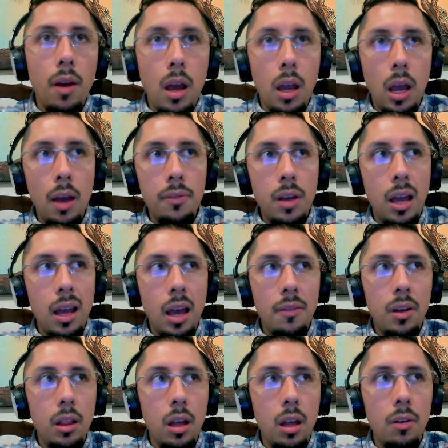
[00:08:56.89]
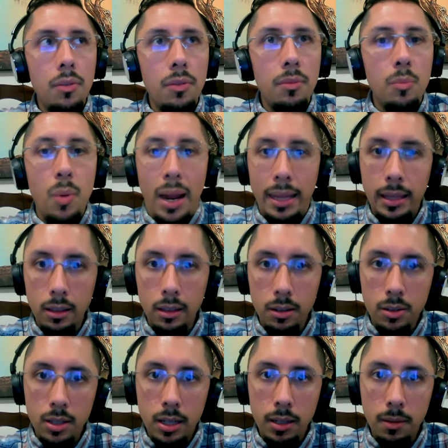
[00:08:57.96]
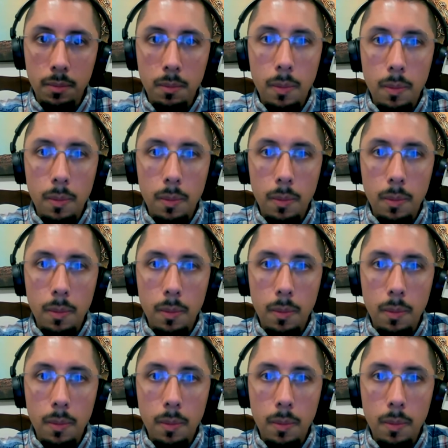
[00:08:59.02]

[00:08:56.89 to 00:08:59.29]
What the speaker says: I have a lot of branding design.